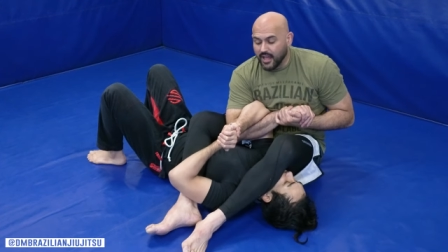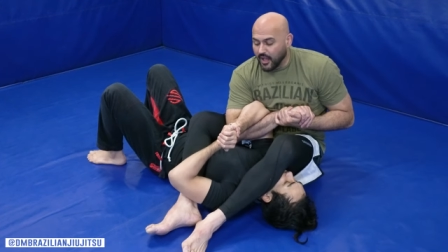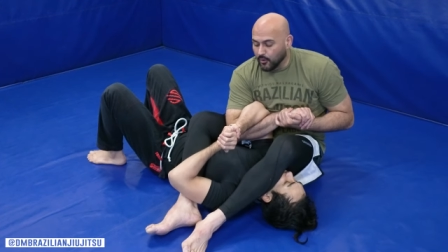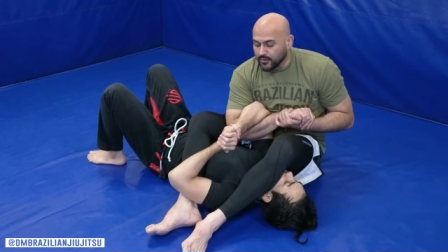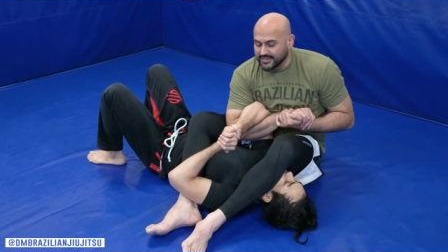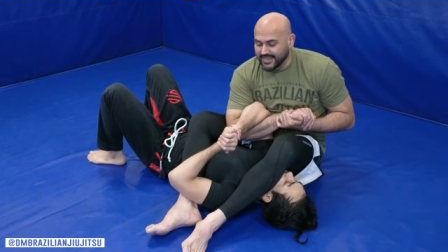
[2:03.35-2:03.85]
I
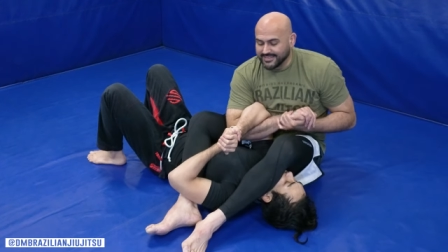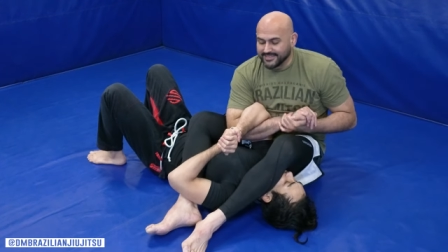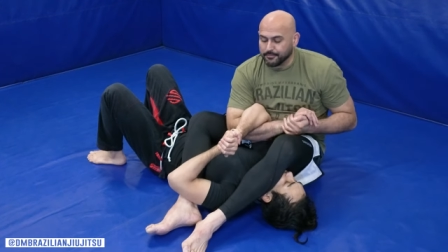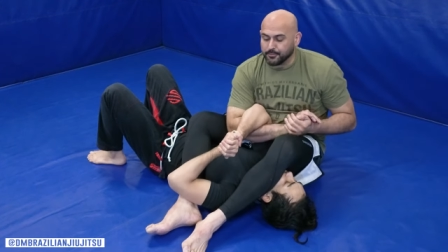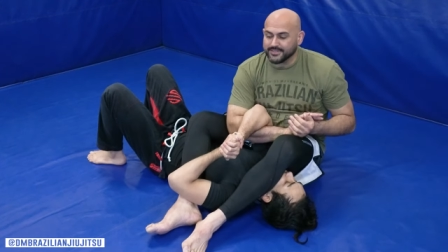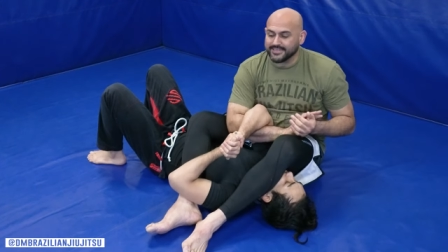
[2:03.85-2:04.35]
always like
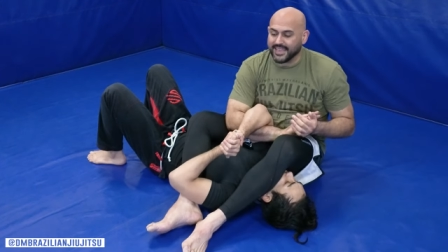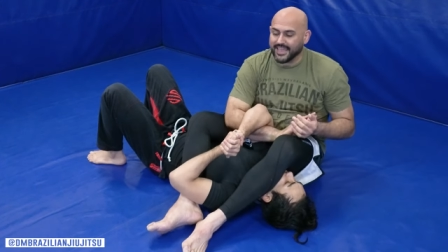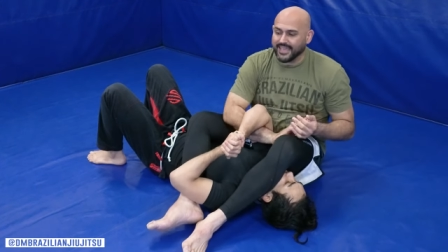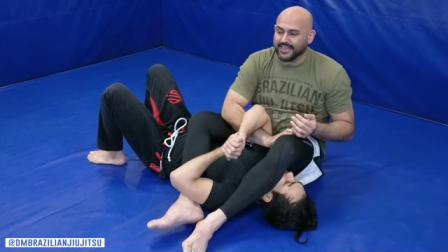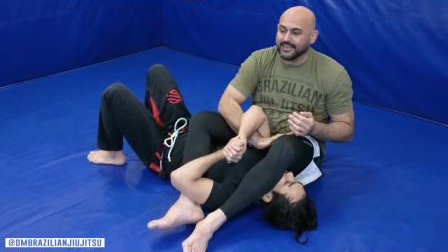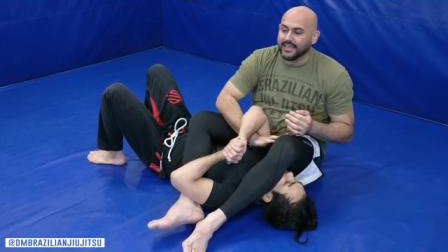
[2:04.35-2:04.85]
to
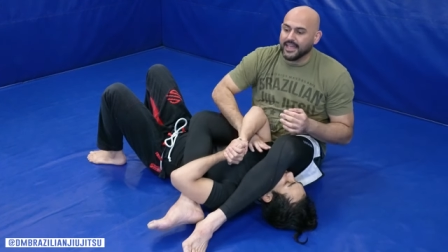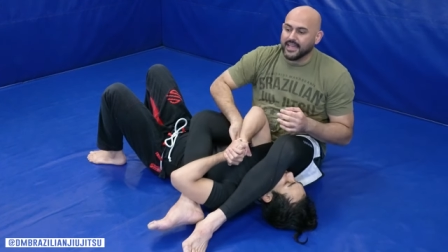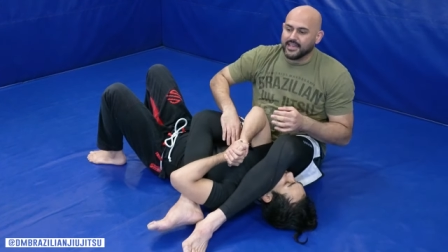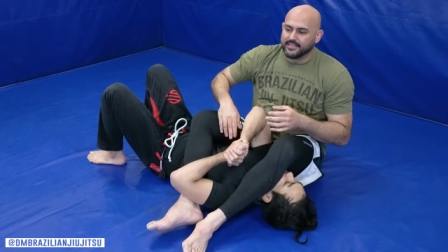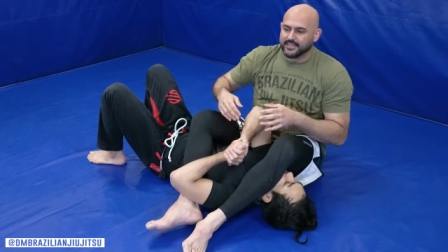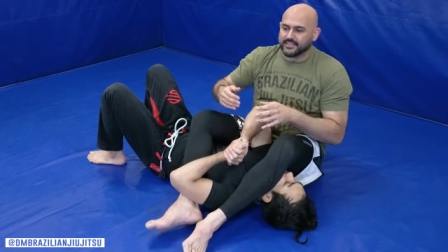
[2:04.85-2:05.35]
pretend
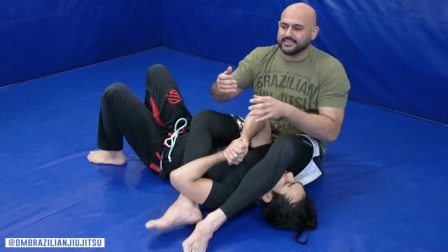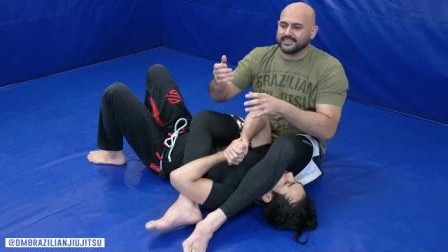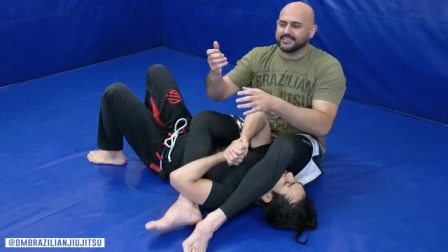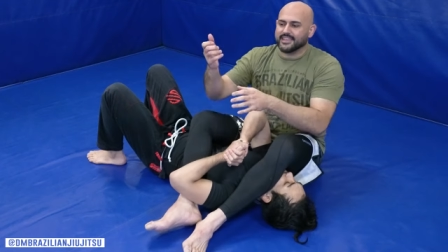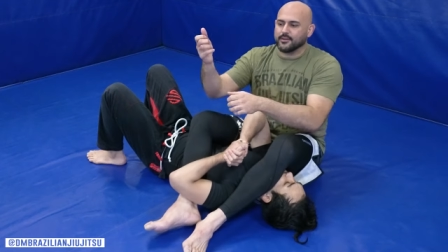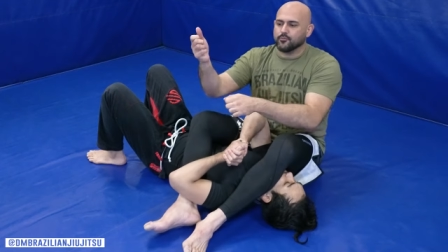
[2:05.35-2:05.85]
that this
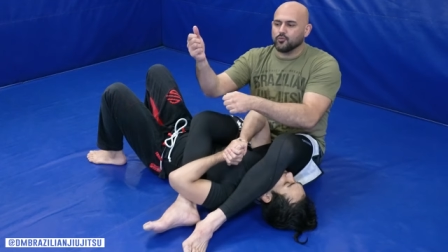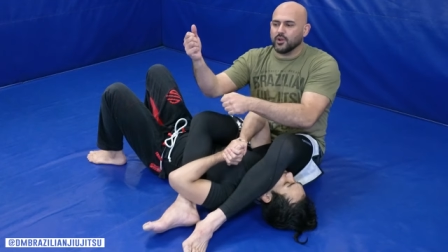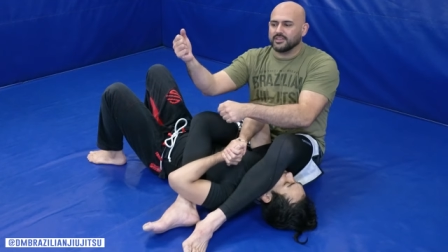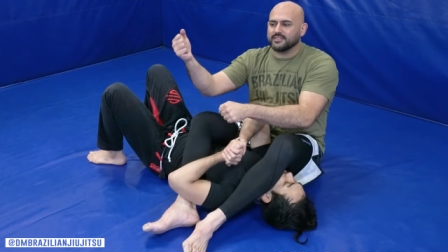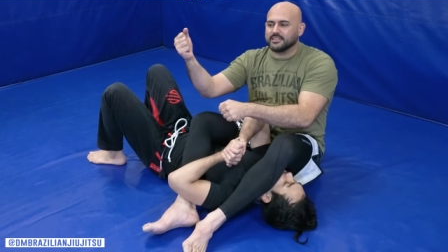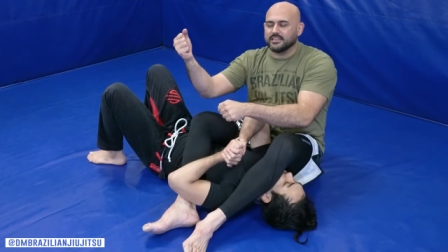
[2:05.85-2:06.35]
is a
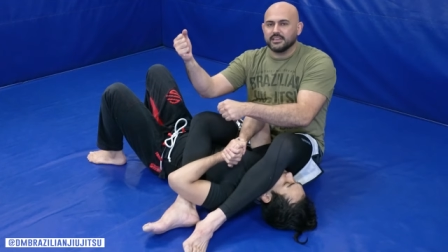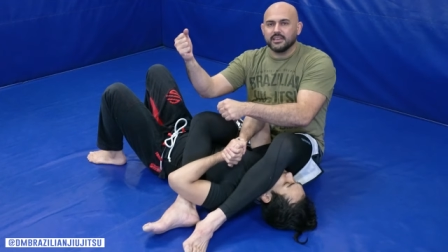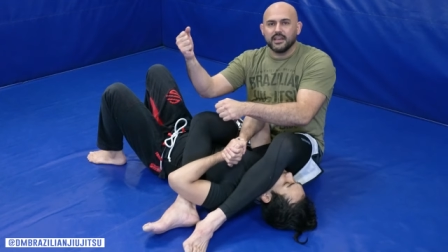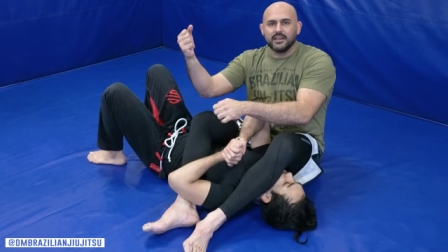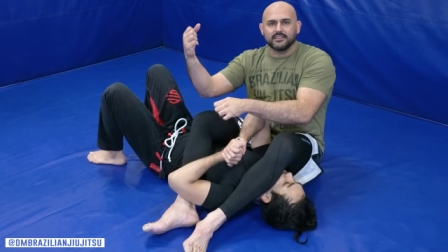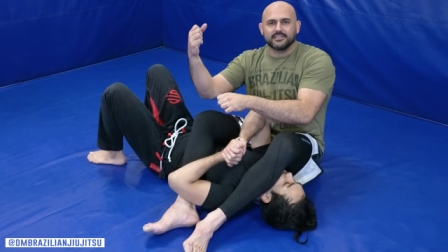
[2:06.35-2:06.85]
rusty
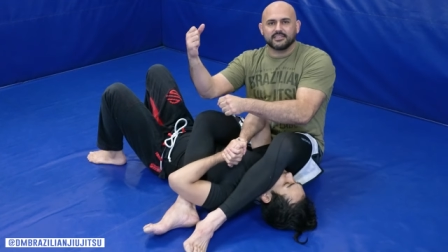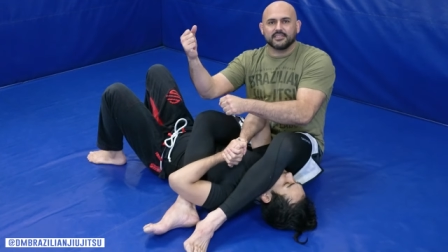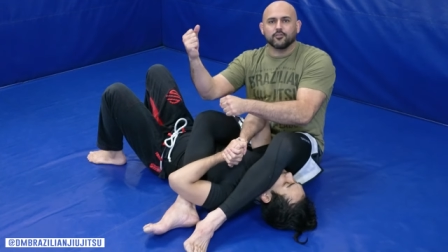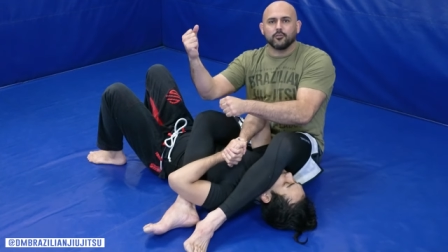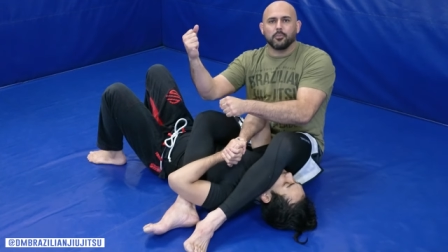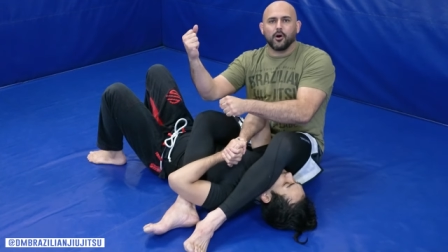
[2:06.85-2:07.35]

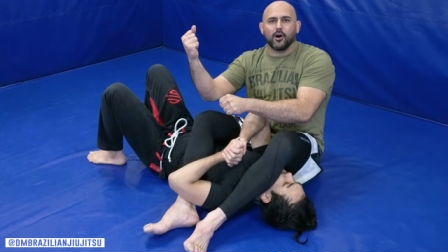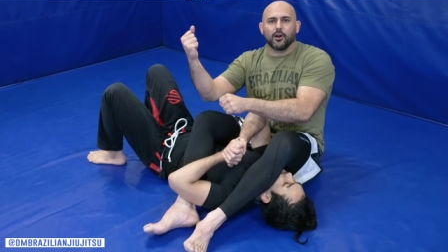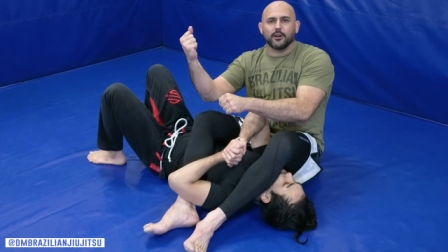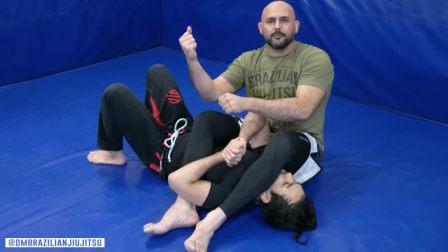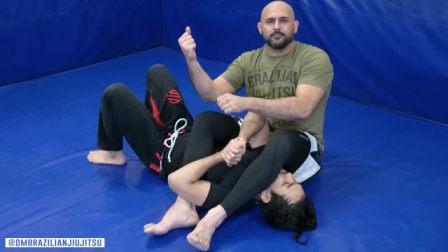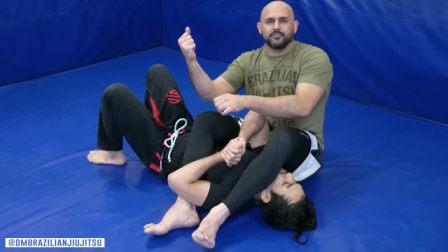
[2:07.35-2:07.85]
steel
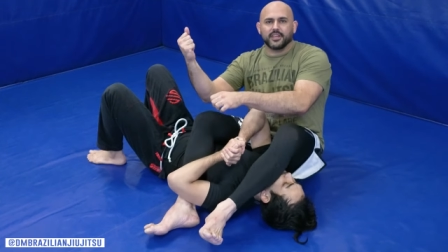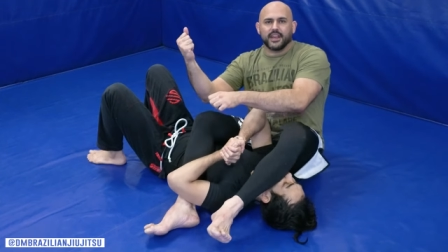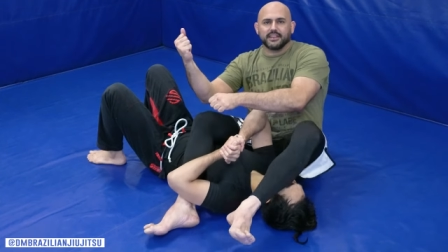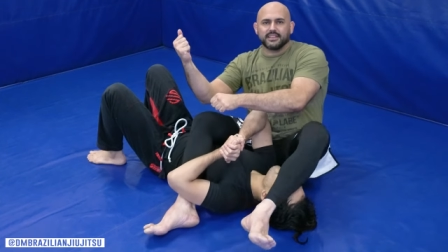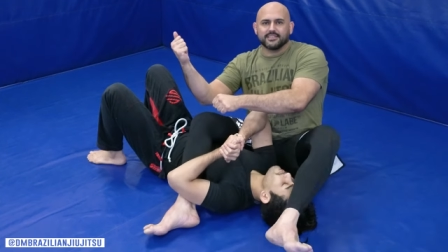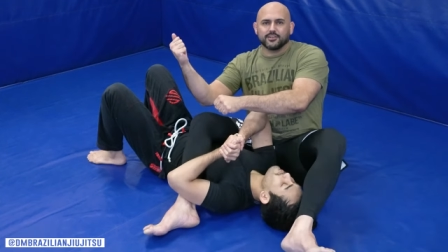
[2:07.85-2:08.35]
bar that I
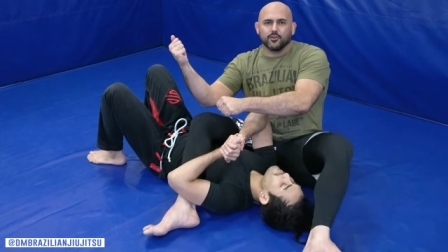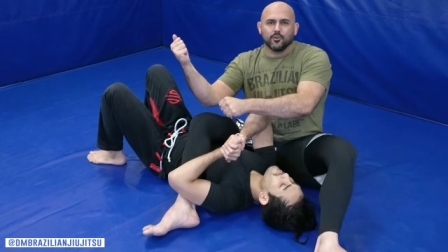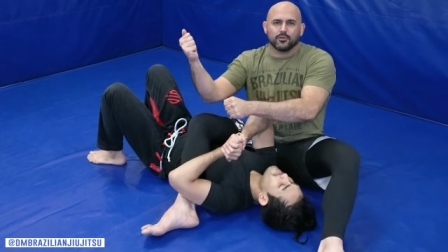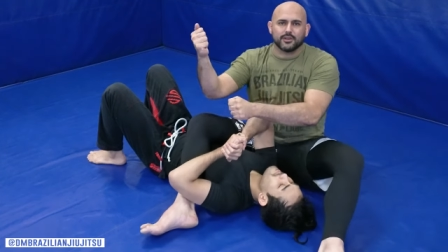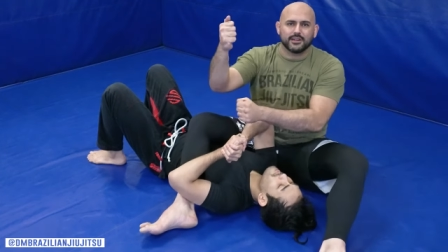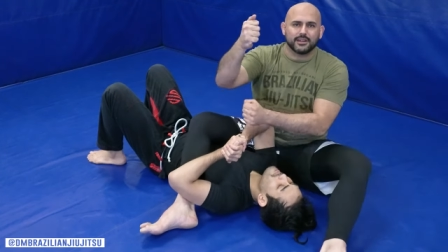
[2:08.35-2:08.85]
need to
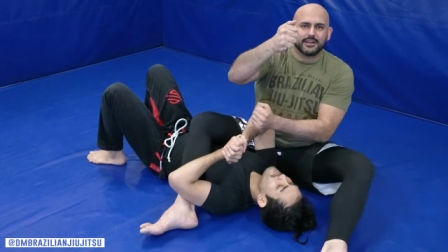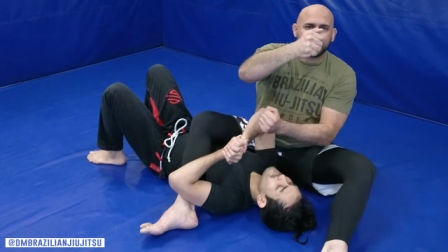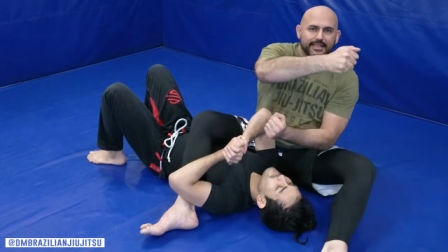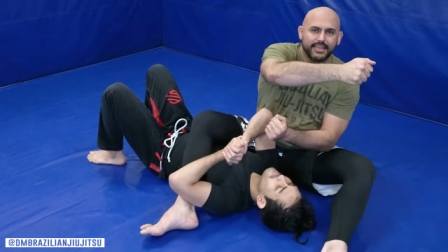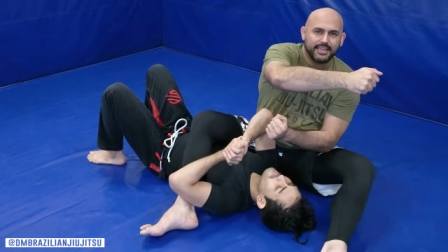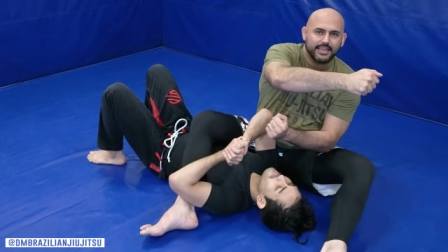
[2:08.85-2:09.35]
go
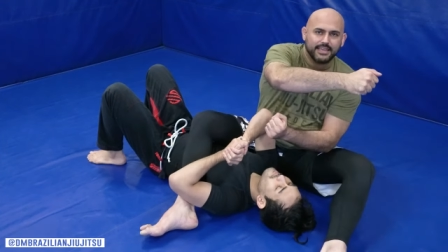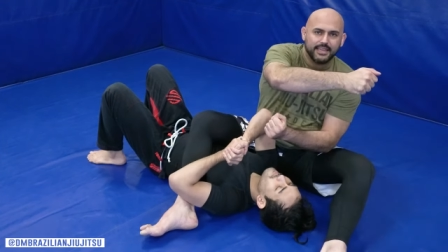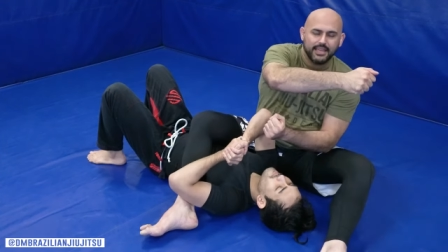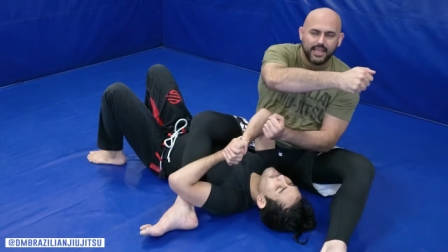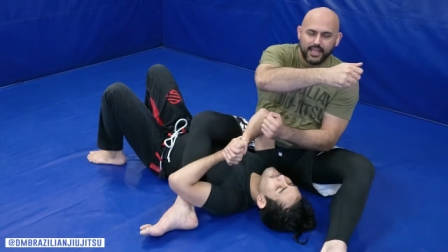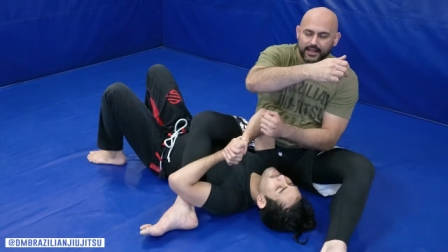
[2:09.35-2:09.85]
clink
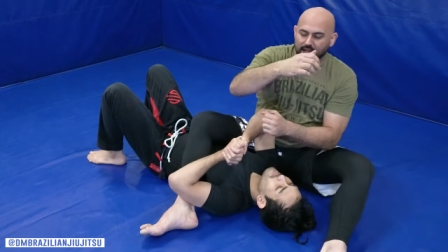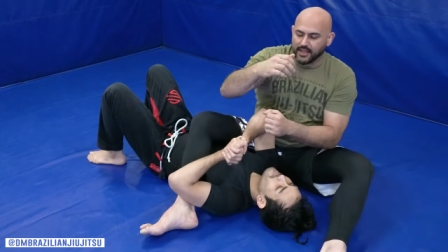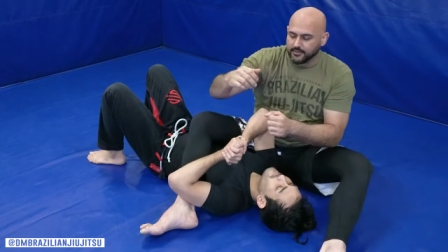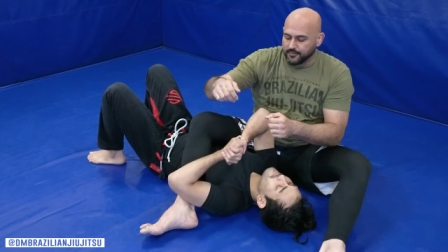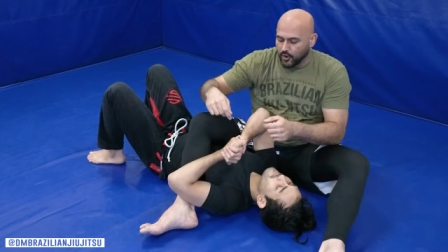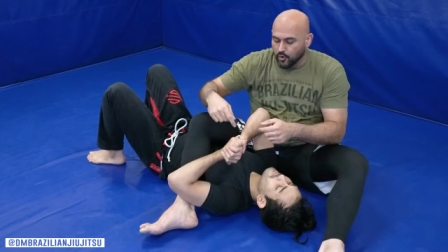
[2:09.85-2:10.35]
and
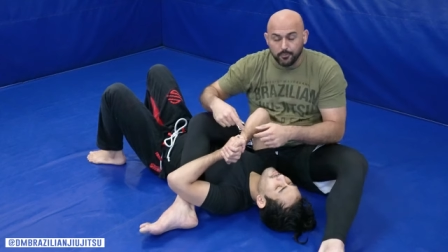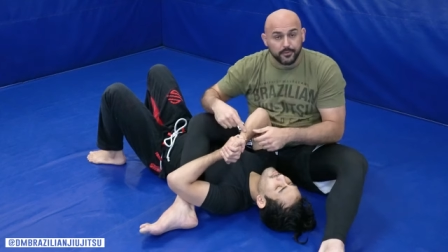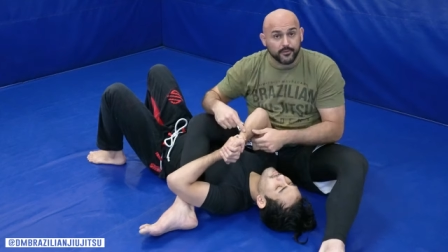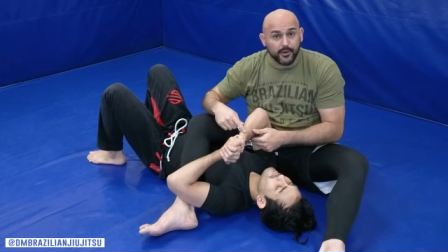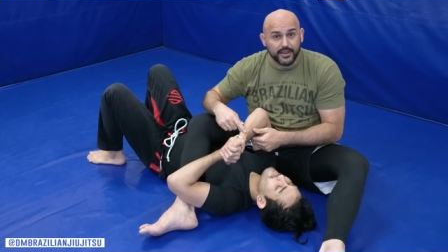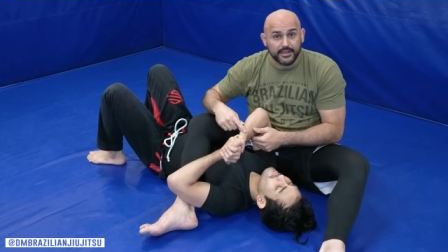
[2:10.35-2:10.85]
kind of
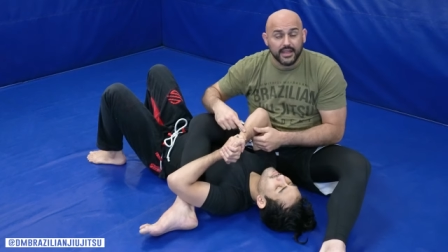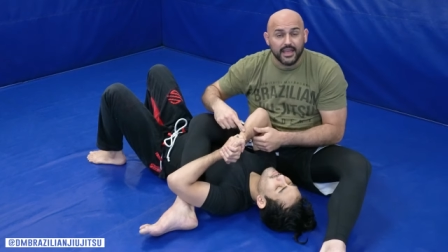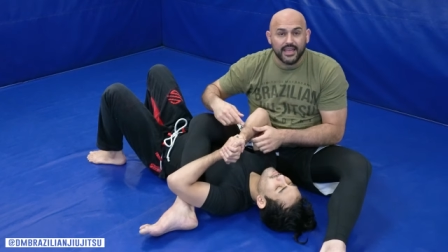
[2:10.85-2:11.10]
open, right?